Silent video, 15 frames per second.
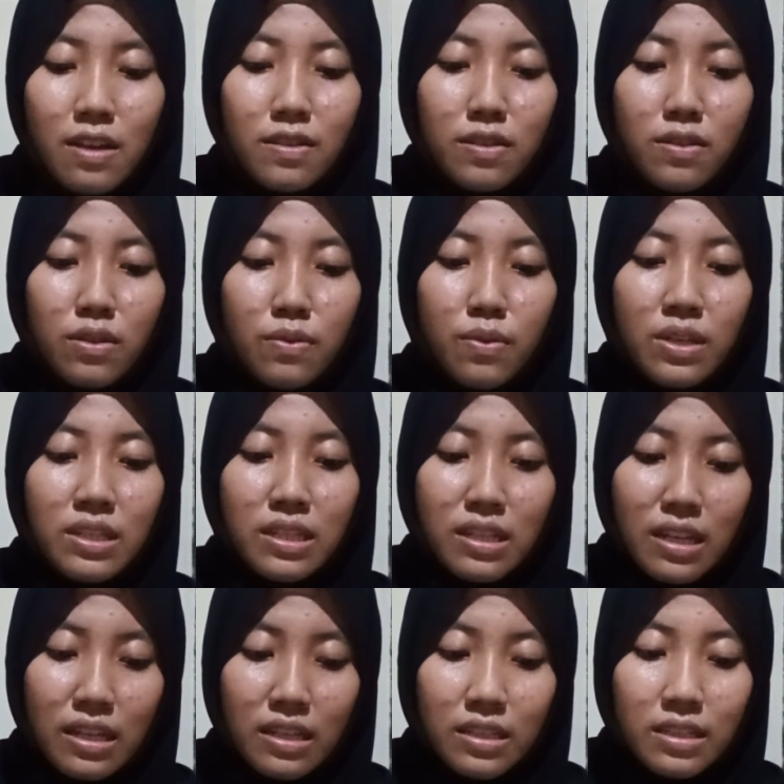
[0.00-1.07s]
So the
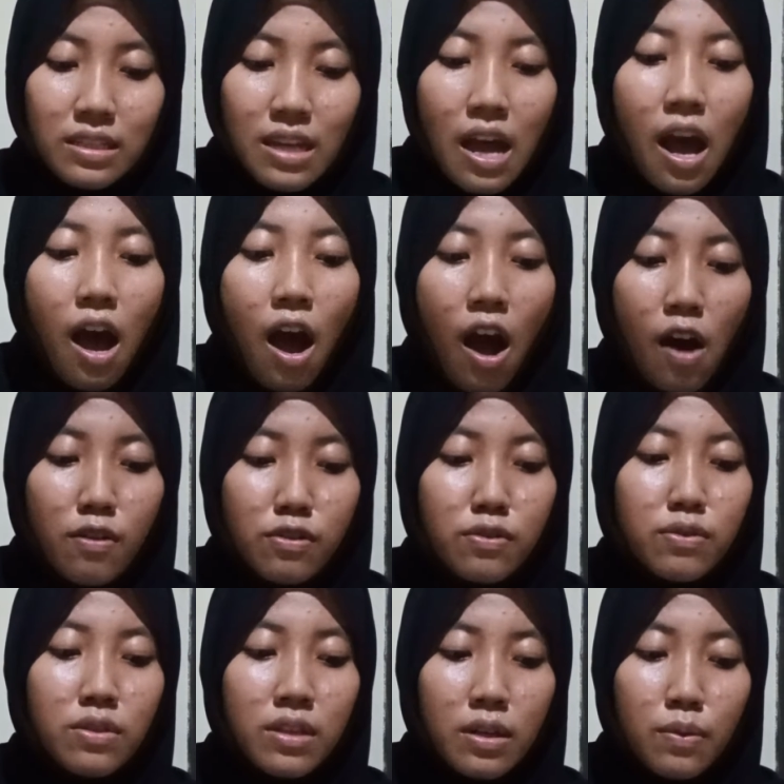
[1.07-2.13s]
question is, how
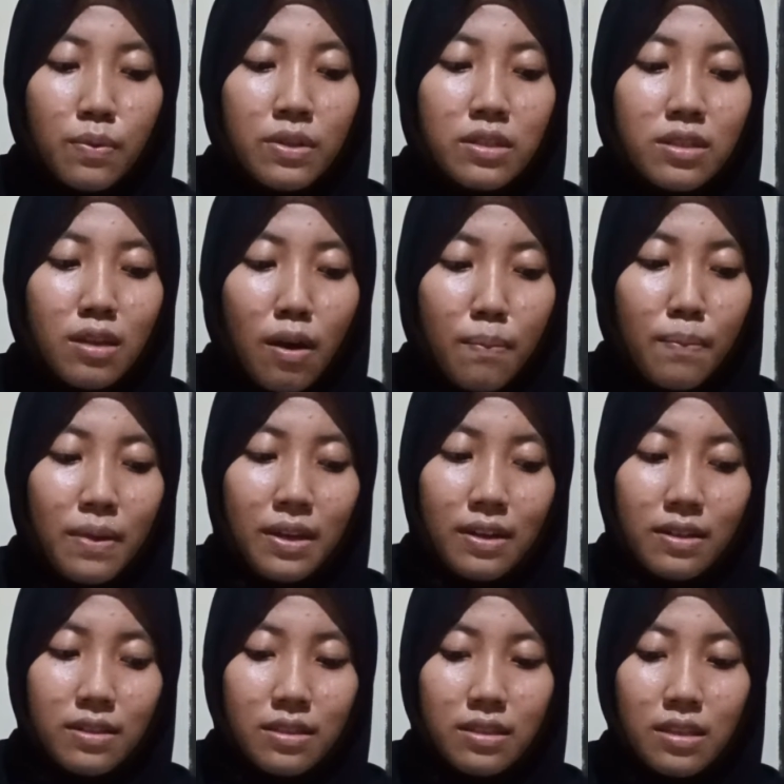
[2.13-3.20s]
to deal with some
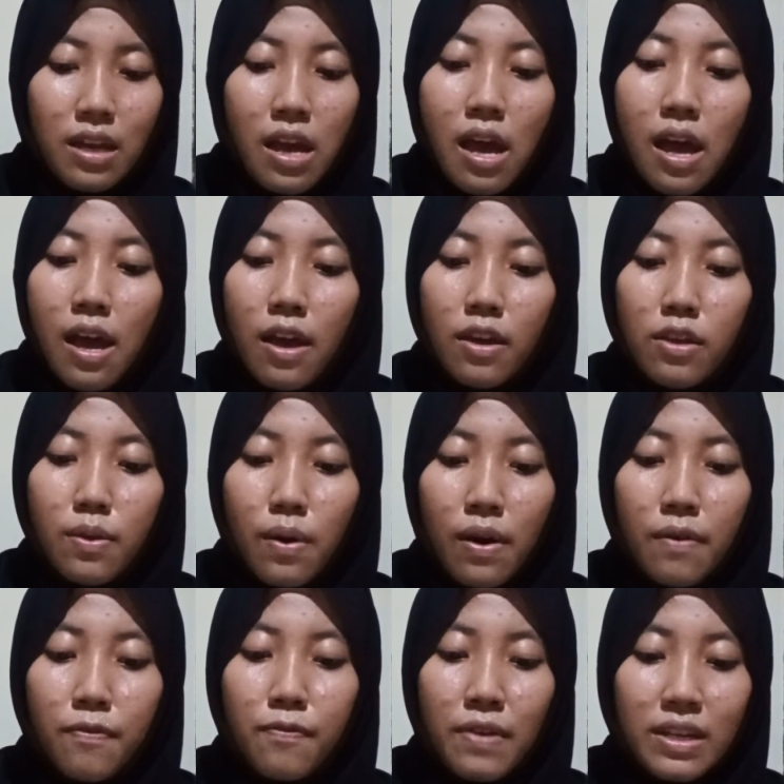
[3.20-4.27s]
matters you
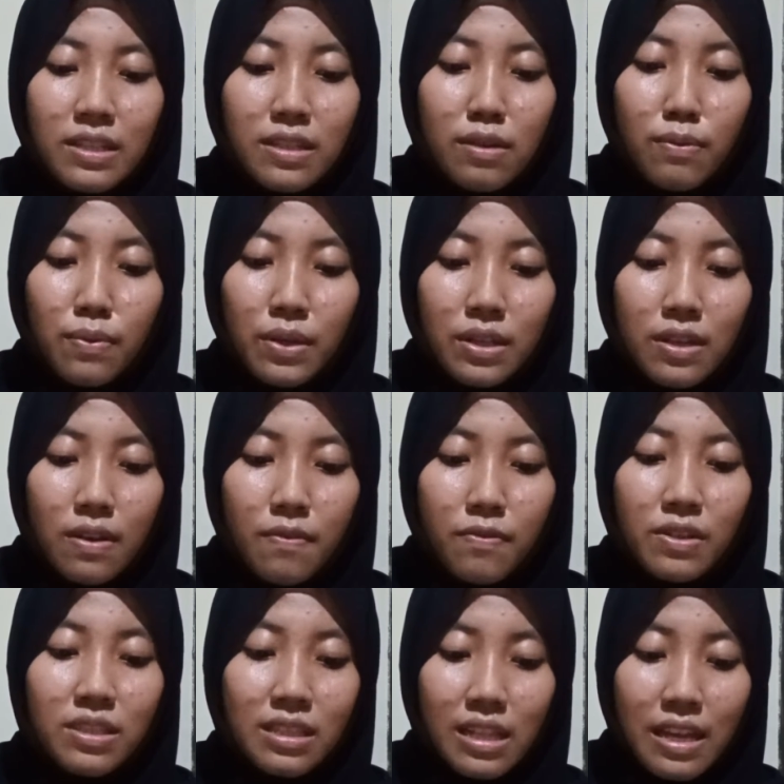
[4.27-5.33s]
are facing with.
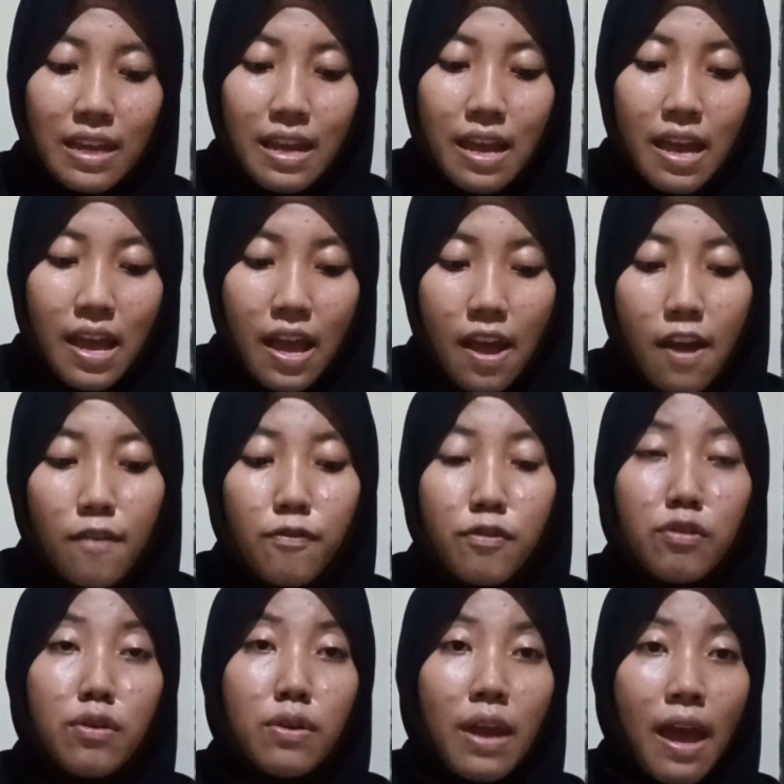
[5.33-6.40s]
Firstly, if
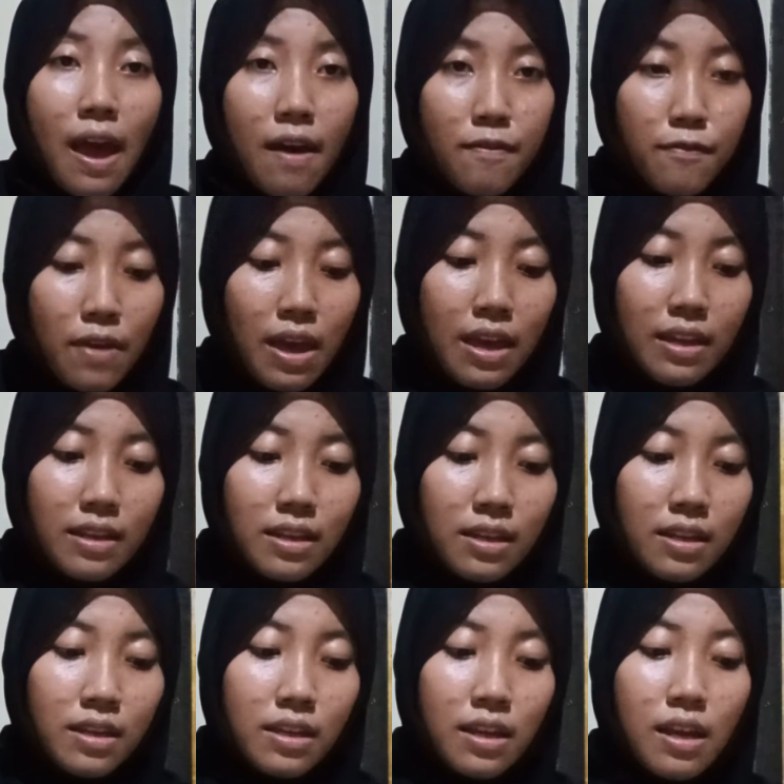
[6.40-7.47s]
you don't have
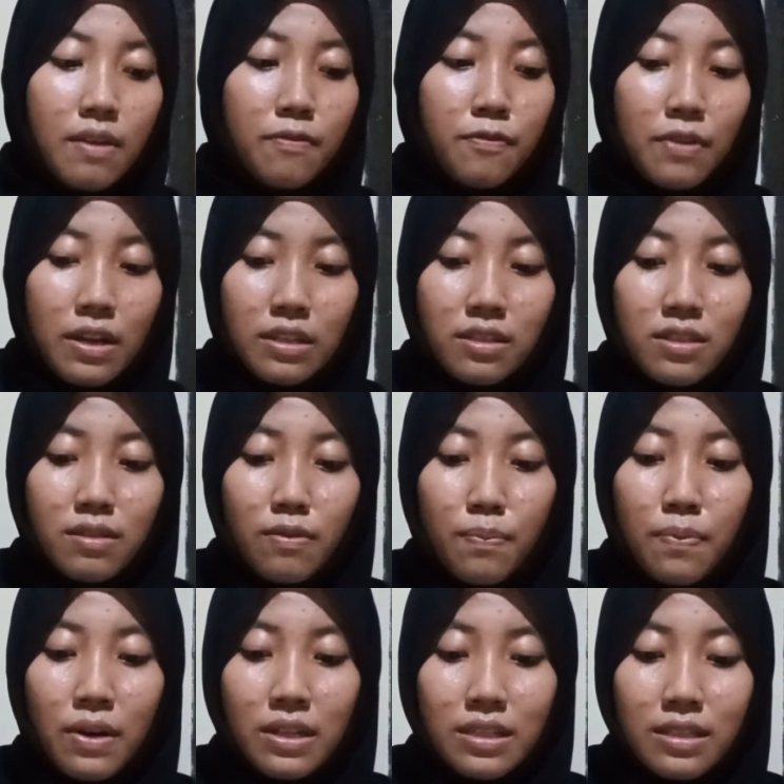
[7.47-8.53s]
any friends to
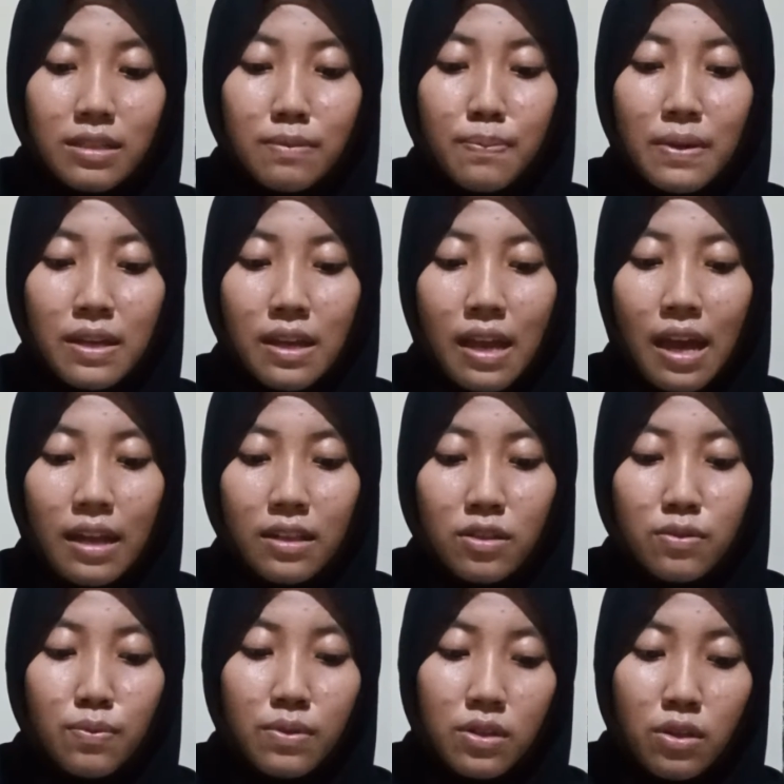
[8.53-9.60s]
practice speaking
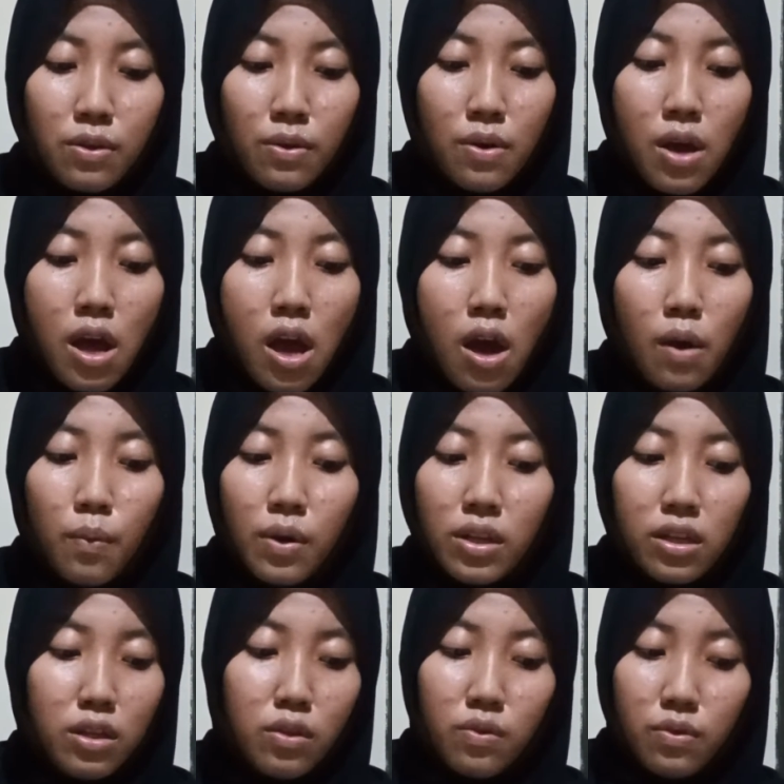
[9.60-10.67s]
English with you, what
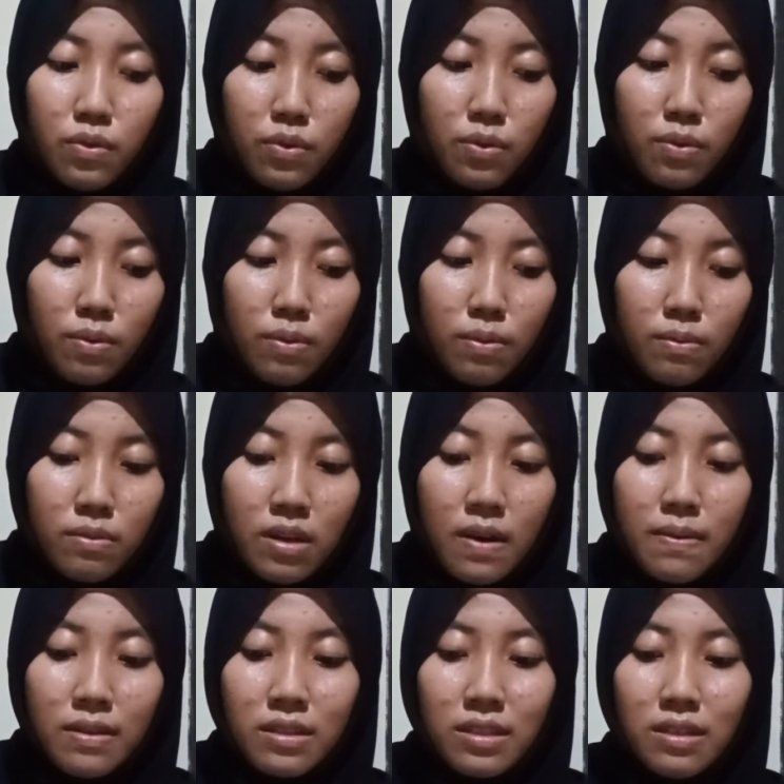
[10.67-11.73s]
can you do?
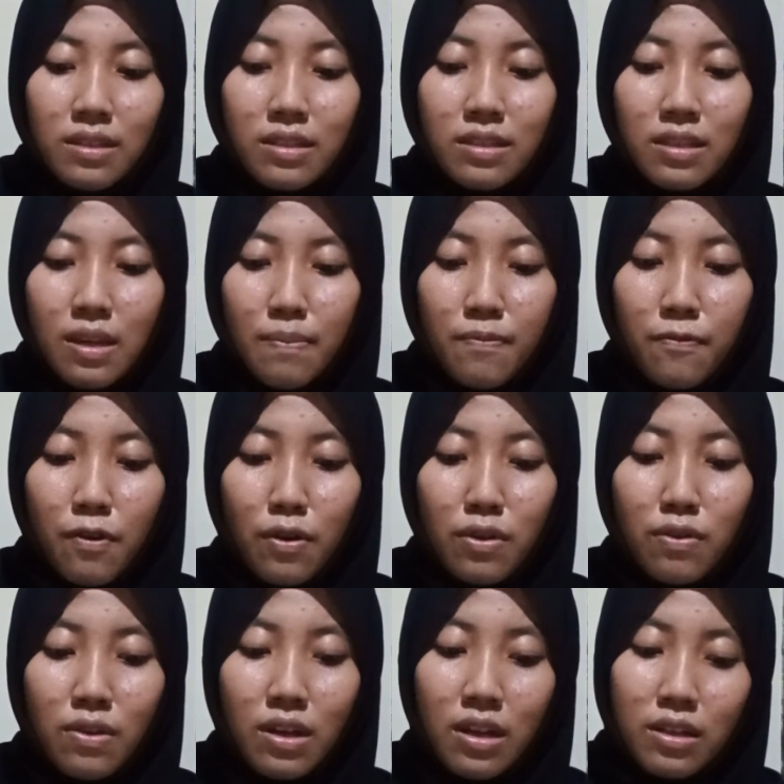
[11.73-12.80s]
There is a tip for
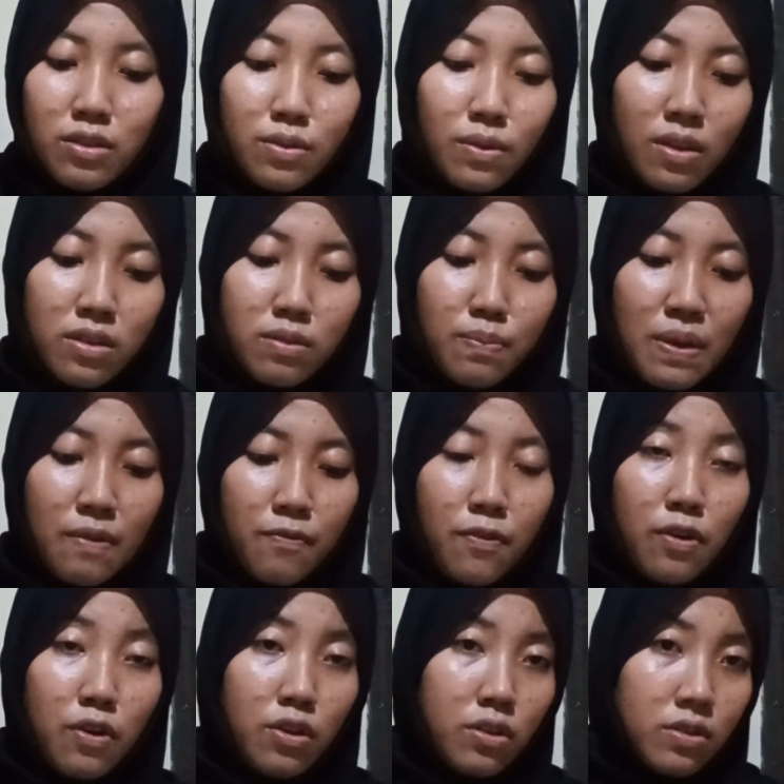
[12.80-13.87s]
you actually speak
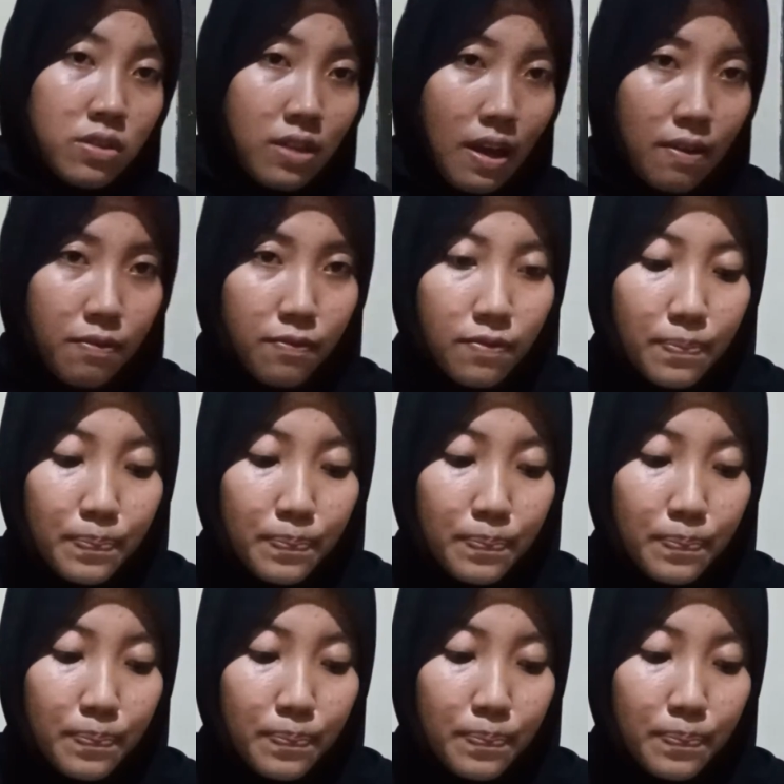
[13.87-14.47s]
for yourself.